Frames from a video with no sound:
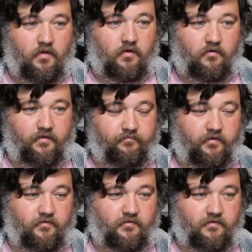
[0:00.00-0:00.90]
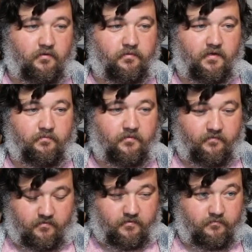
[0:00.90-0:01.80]
Great. Let's just start with a couple of
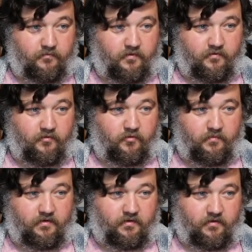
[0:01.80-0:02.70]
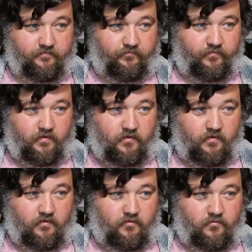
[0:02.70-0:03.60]
those. So we're going to zoom in here.
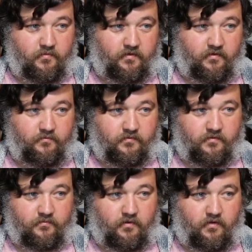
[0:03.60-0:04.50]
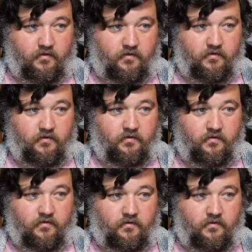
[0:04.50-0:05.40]
Make this one smaller.
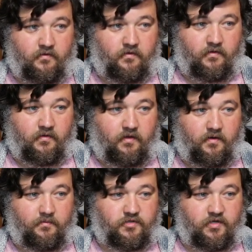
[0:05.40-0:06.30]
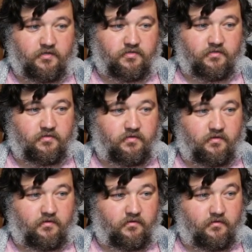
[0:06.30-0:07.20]
I'm going to change the
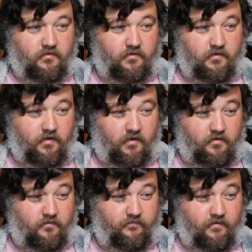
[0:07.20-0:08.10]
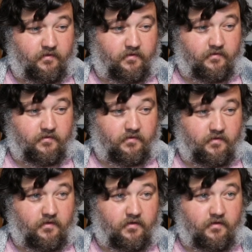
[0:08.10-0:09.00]
color of this,
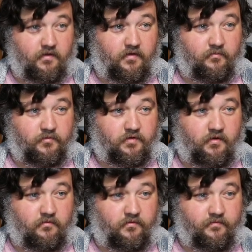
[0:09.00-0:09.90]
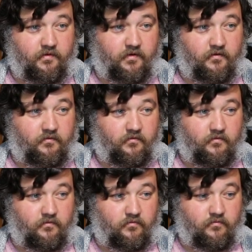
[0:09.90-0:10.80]
which I always forget how to
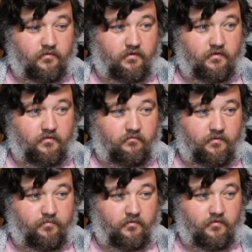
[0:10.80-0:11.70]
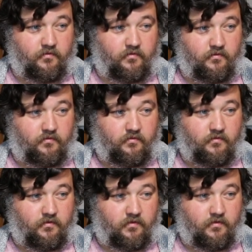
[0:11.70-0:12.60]
do in Reaper.
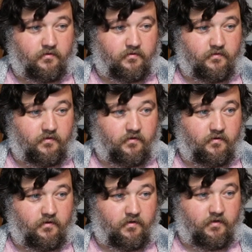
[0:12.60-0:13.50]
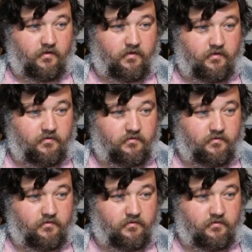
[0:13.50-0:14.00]
Sorry.